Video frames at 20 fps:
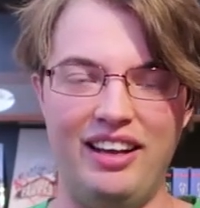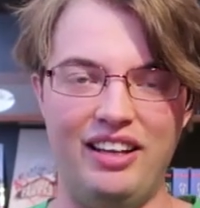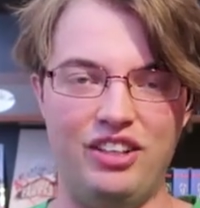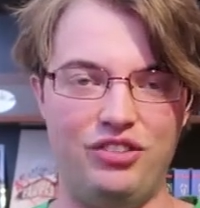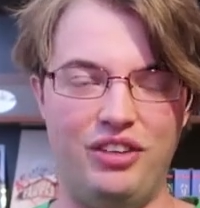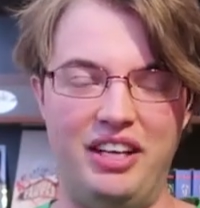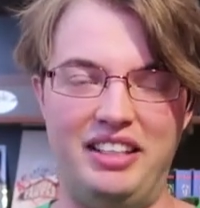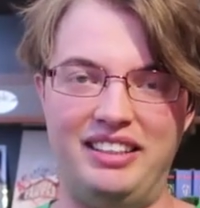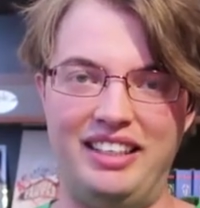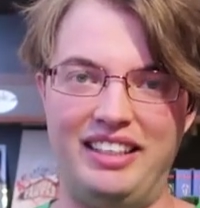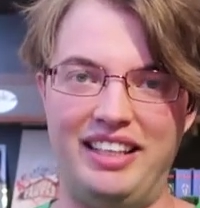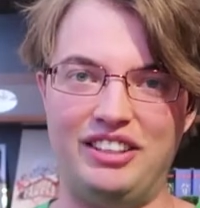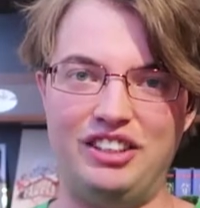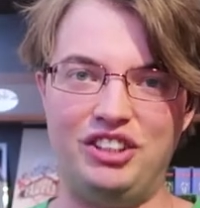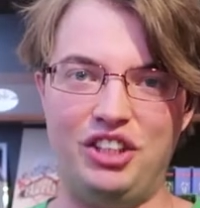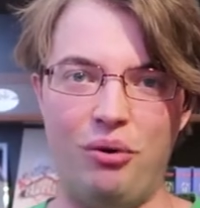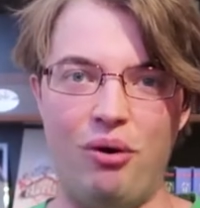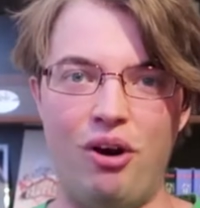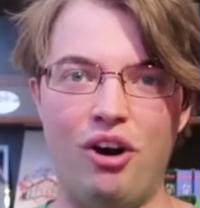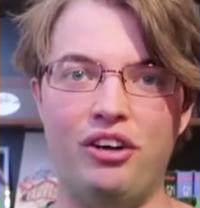tracing, and
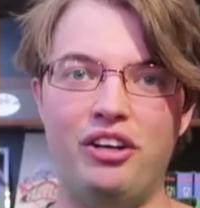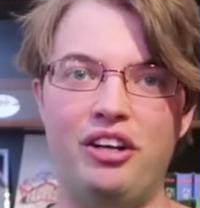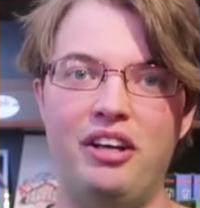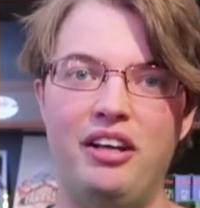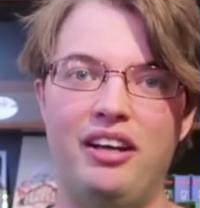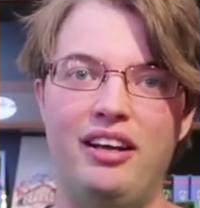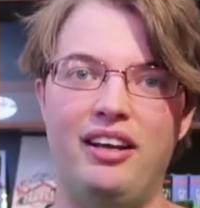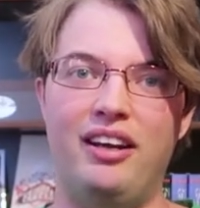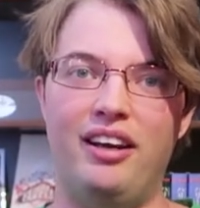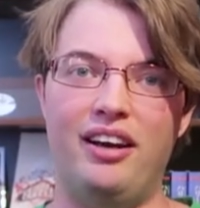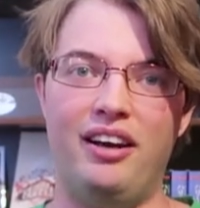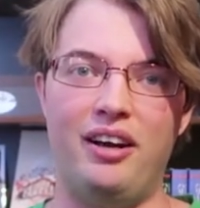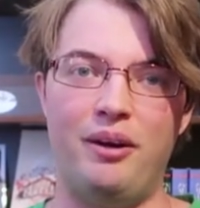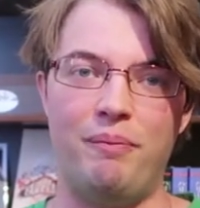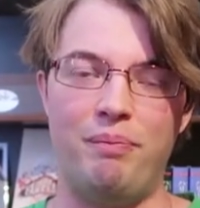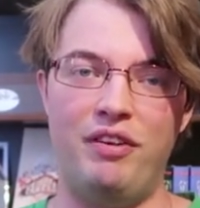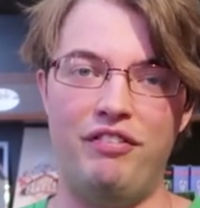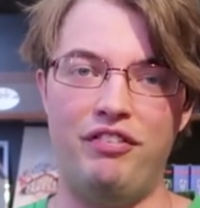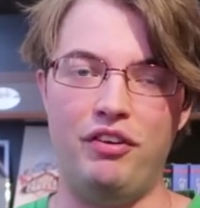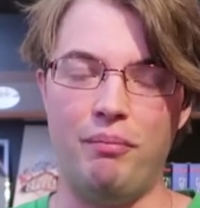so on.
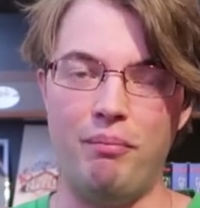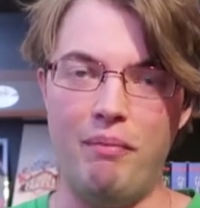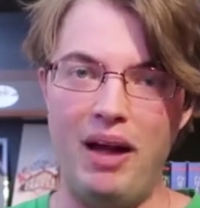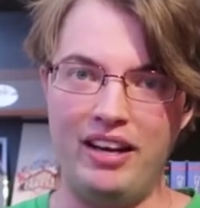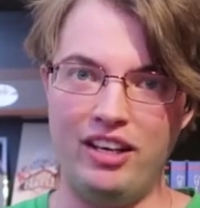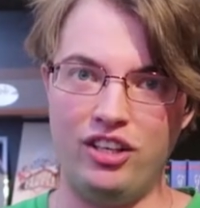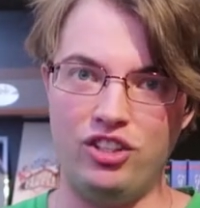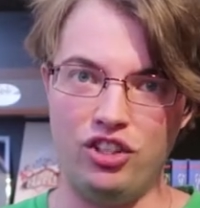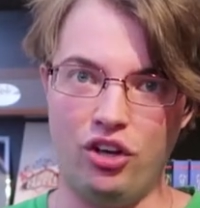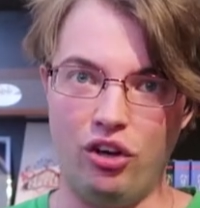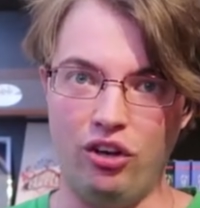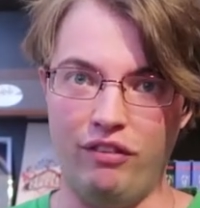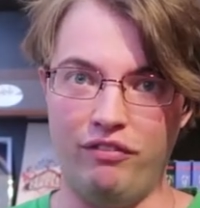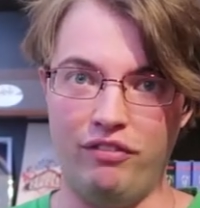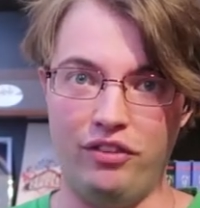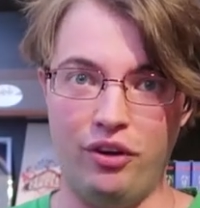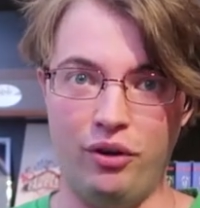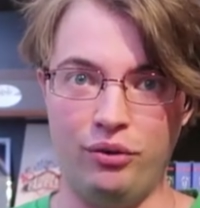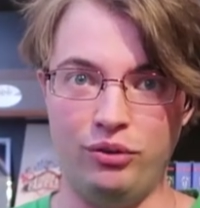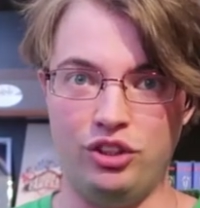If you manage all
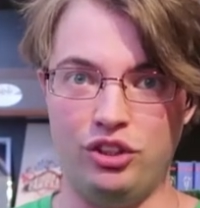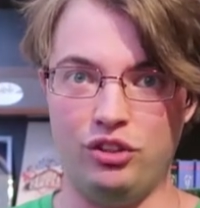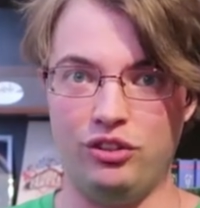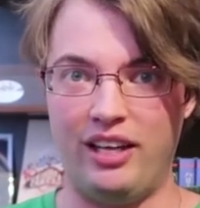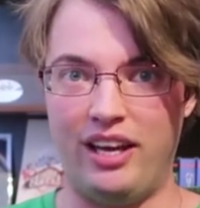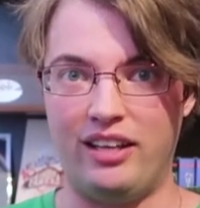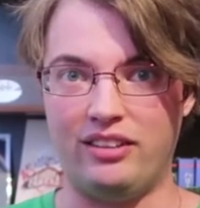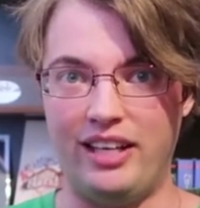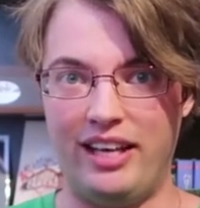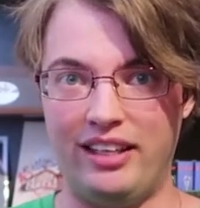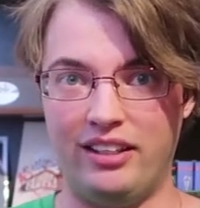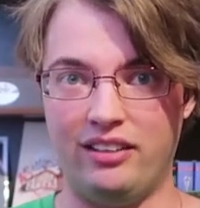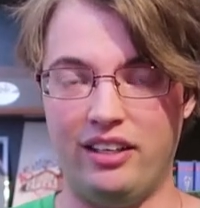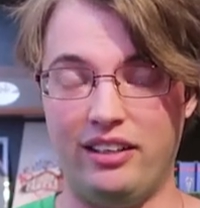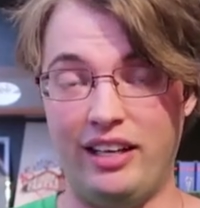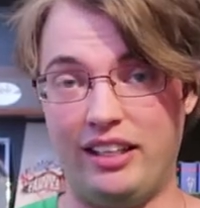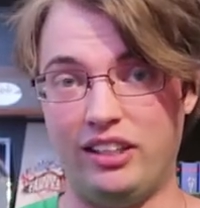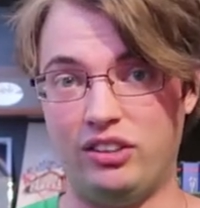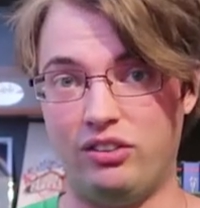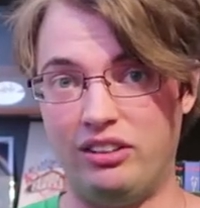of those, you get
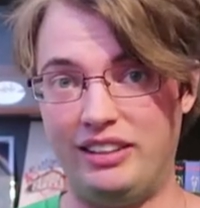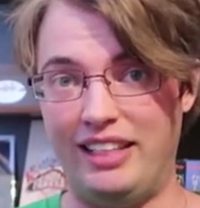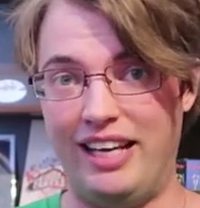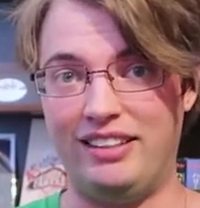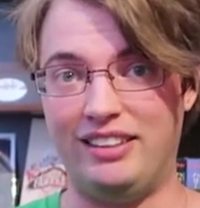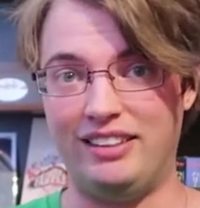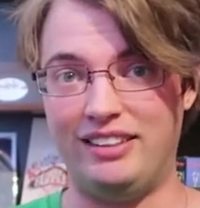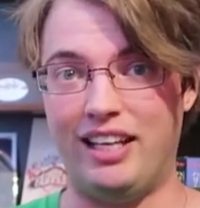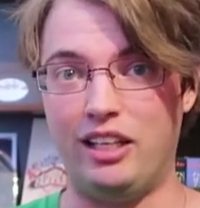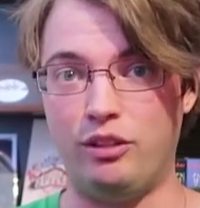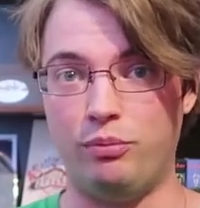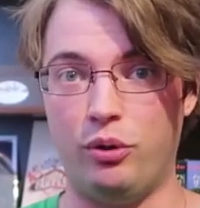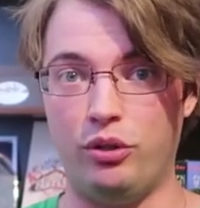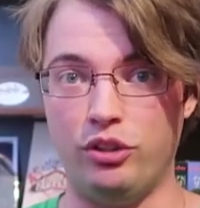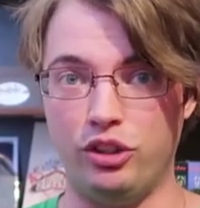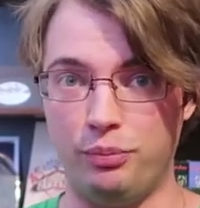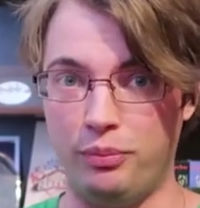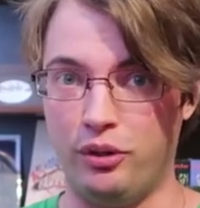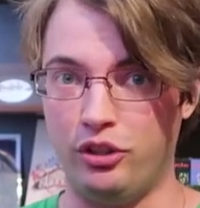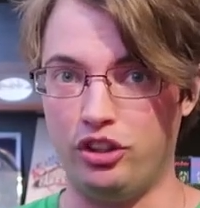an extra 10 stat
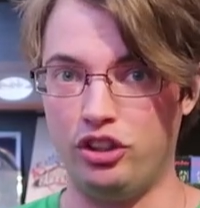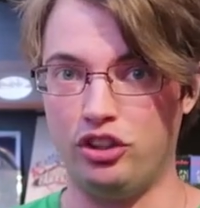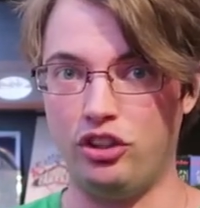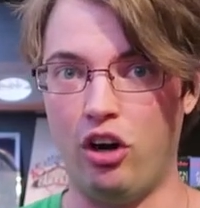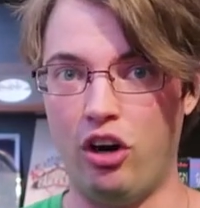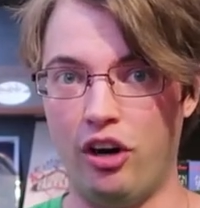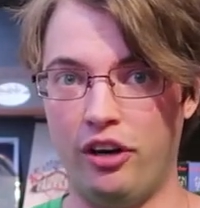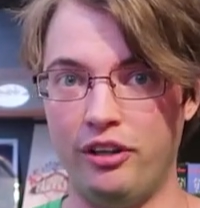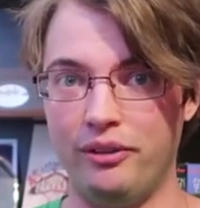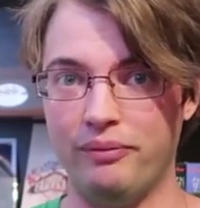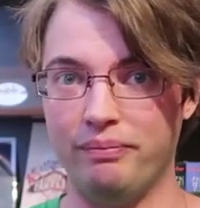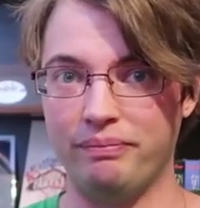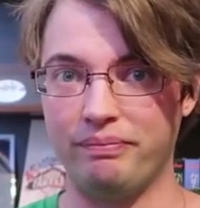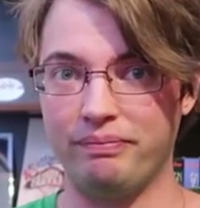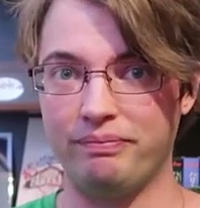points per star.